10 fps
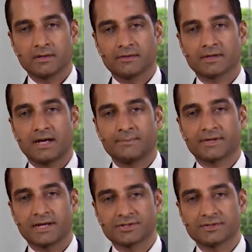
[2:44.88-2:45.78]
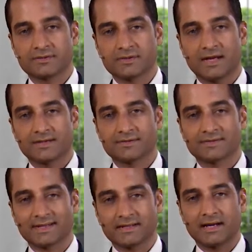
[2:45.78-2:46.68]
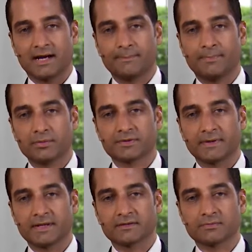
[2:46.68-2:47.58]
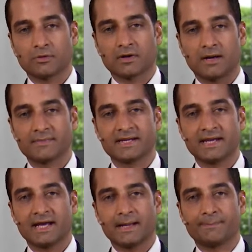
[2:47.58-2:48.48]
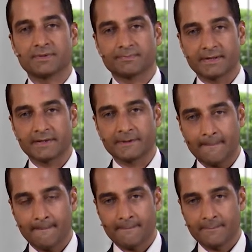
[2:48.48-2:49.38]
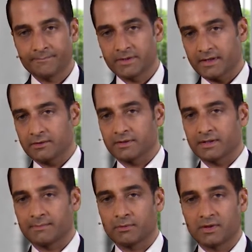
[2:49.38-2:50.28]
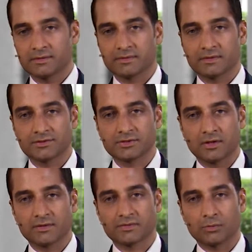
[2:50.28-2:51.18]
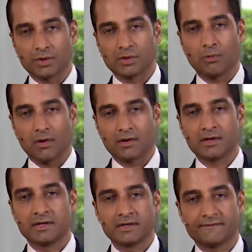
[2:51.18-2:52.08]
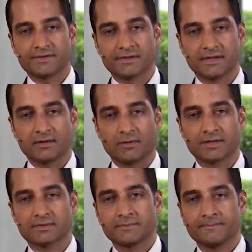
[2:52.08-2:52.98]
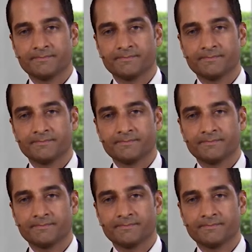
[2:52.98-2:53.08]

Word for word: Now the complications, as I said, hypospadia is more common than epispadia. Take a look at number one so that you know as to where you are vicinity-wise.